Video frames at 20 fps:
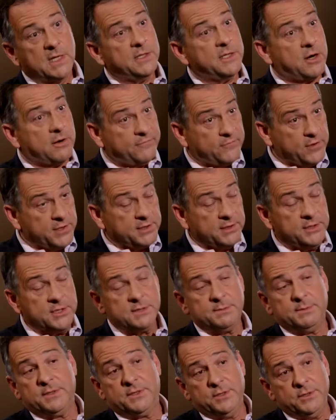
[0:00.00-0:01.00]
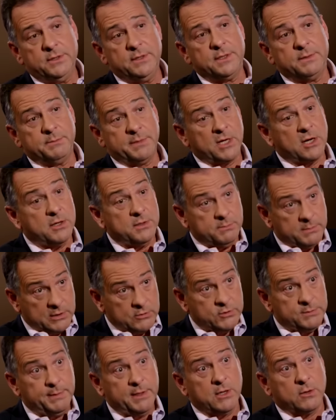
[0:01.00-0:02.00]
was, our friend Elizabeth yeah. been on, who's
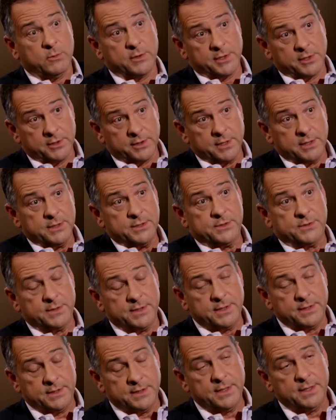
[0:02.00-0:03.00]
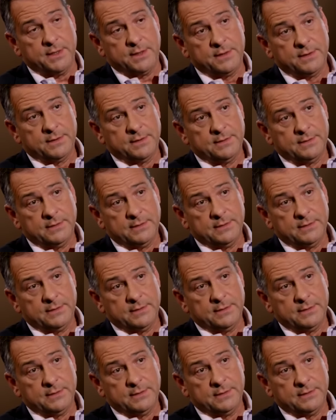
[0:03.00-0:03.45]
been on 100 yeah. Yeah. So it was